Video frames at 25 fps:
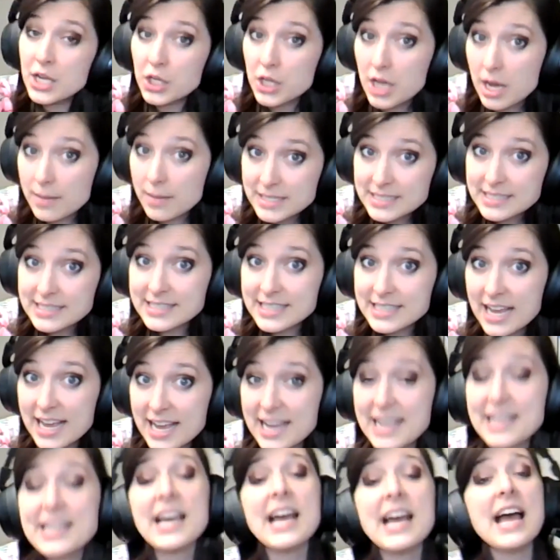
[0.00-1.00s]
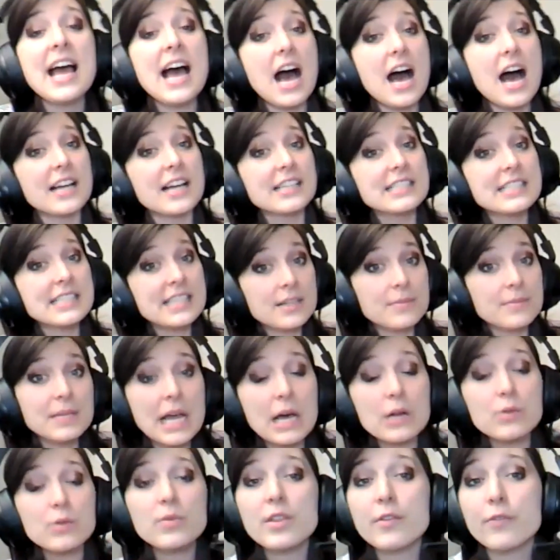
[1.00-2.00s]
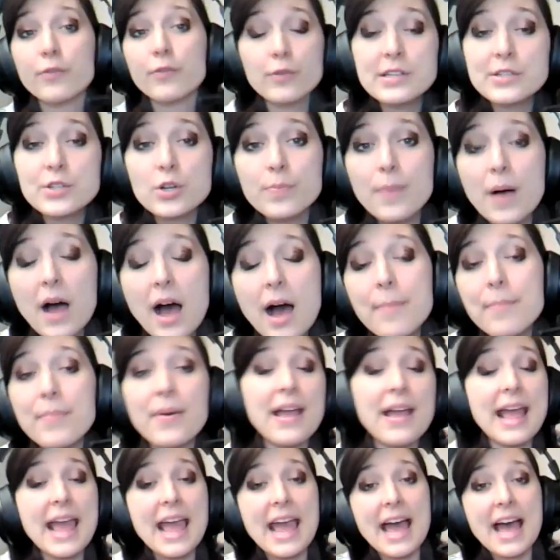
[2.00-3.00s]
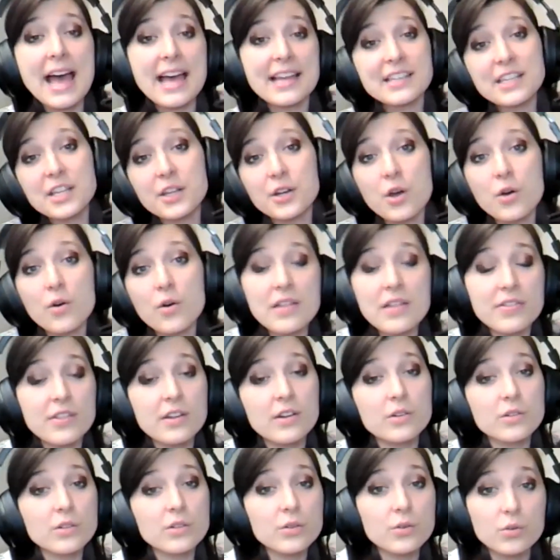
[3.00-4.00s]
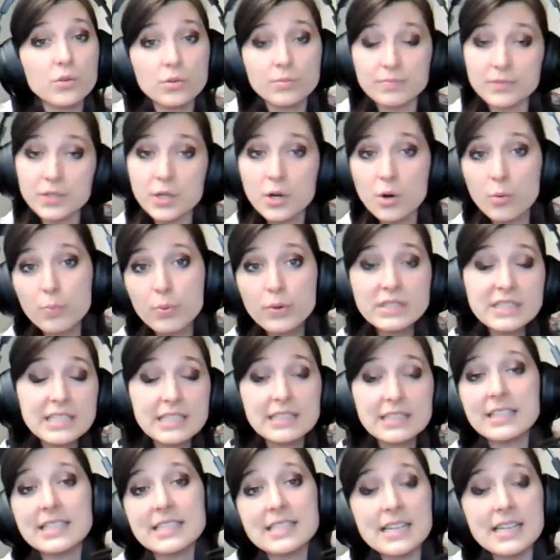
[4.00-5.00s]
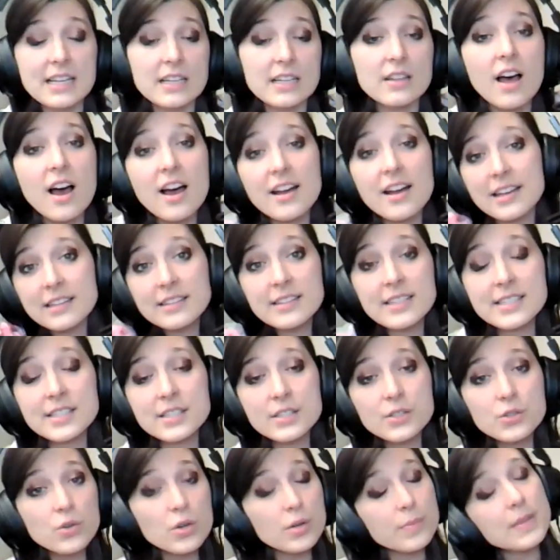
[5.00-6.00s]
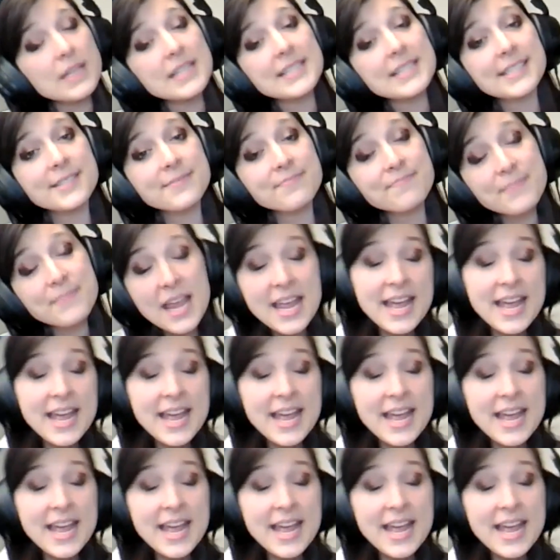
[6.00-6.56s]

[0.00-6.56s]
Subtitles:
come inside, sit them down with a freezer pop and, their little, printed listening log and listen to a piece.